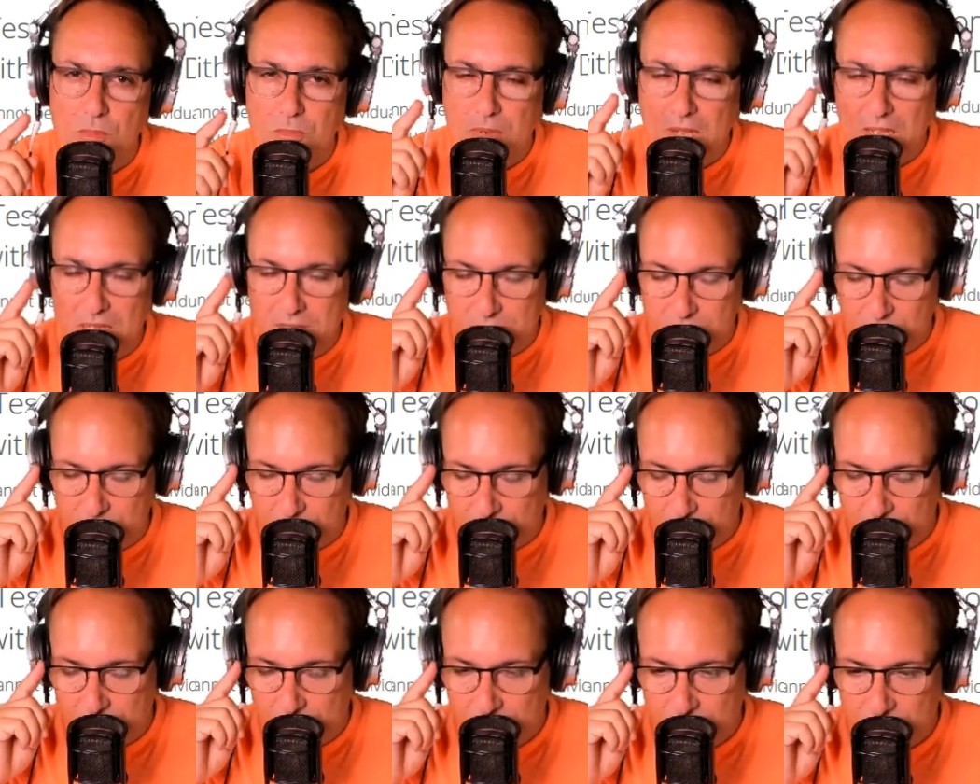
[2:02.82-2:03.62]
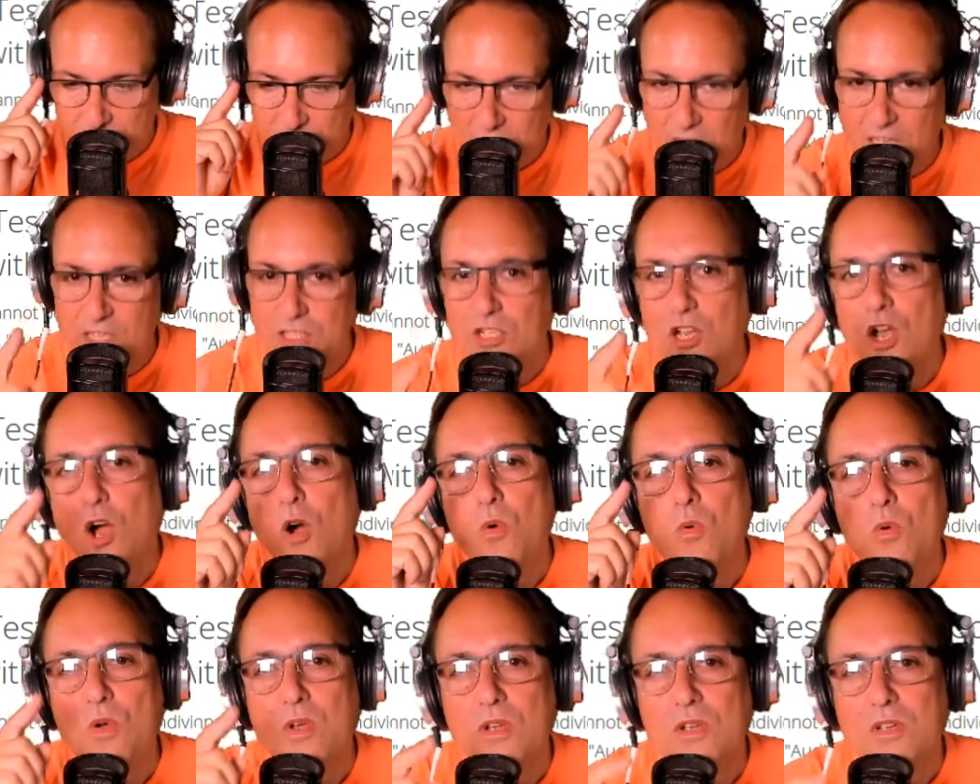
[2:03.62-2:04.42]
So, but let's
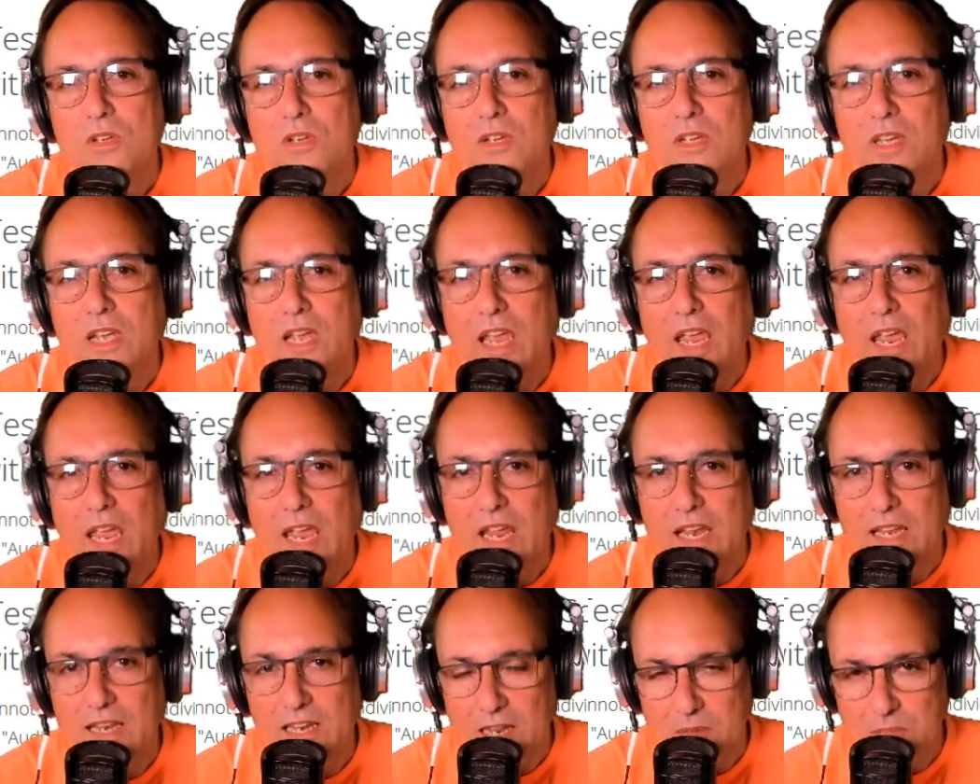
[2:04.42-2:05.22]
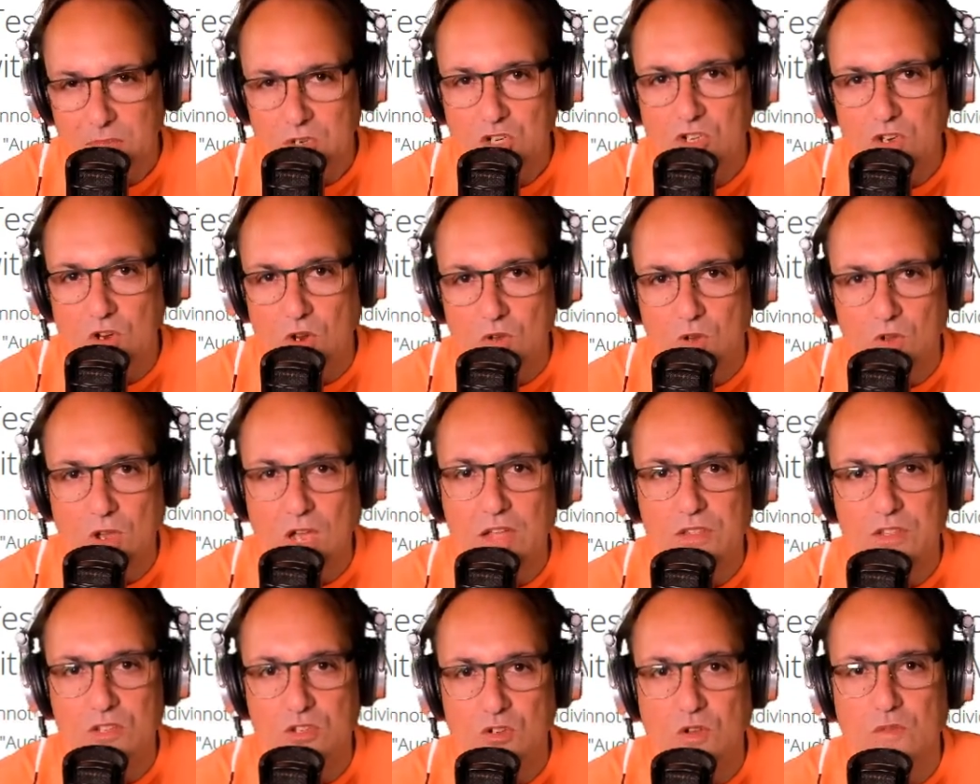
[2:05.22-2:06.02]
go and let me show
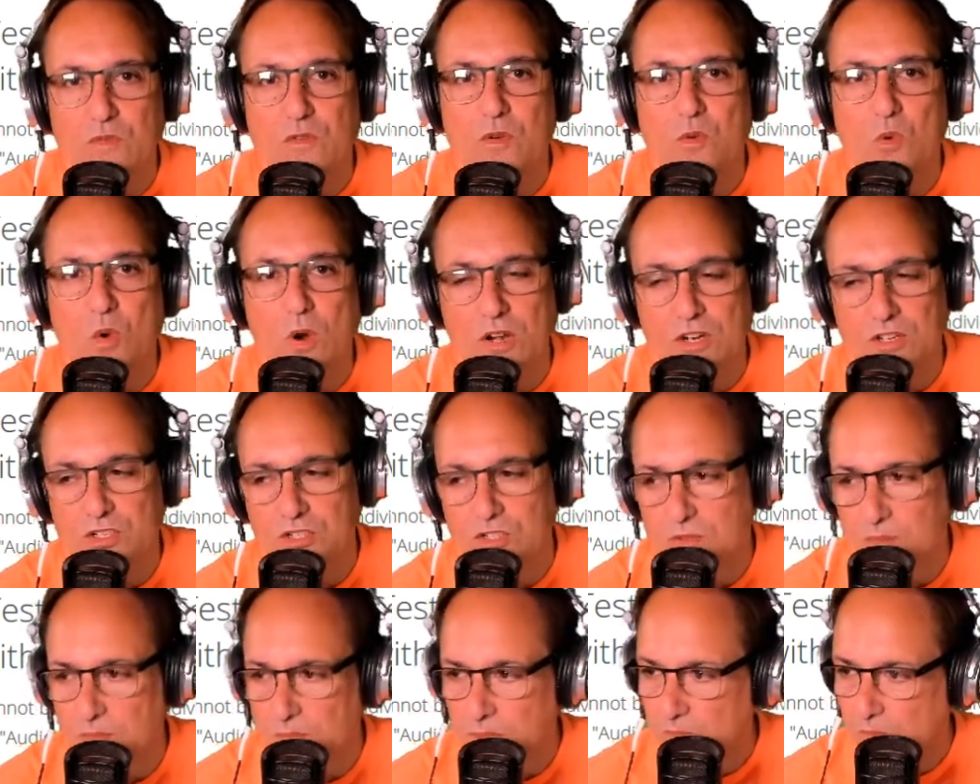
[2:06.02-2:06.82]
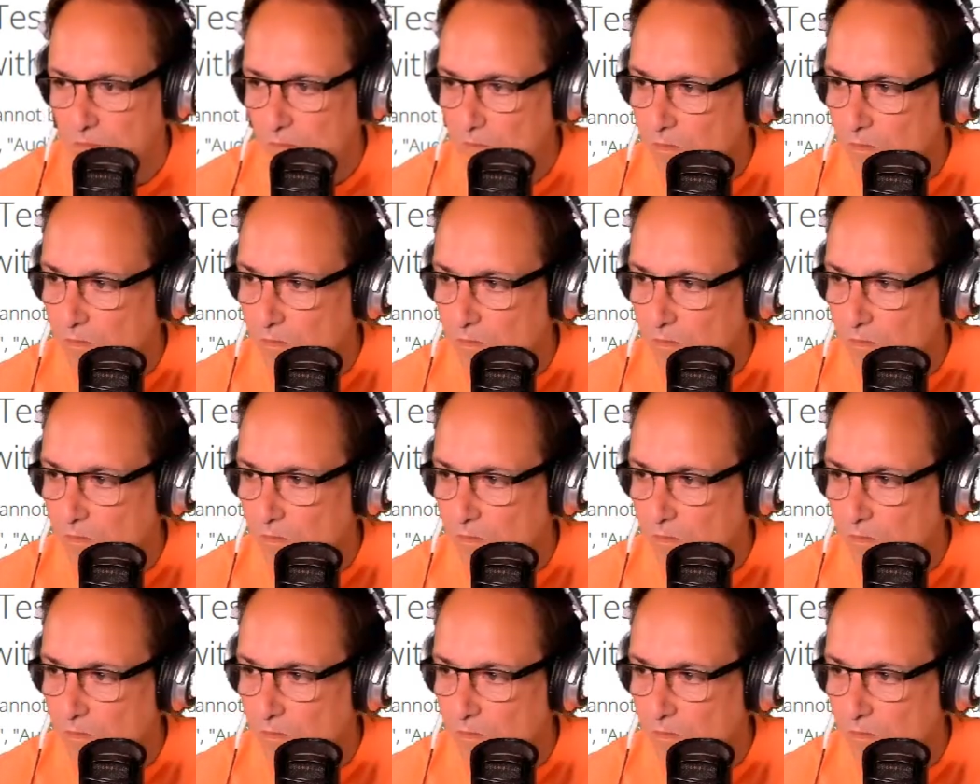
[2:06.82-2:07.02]
you how the software works.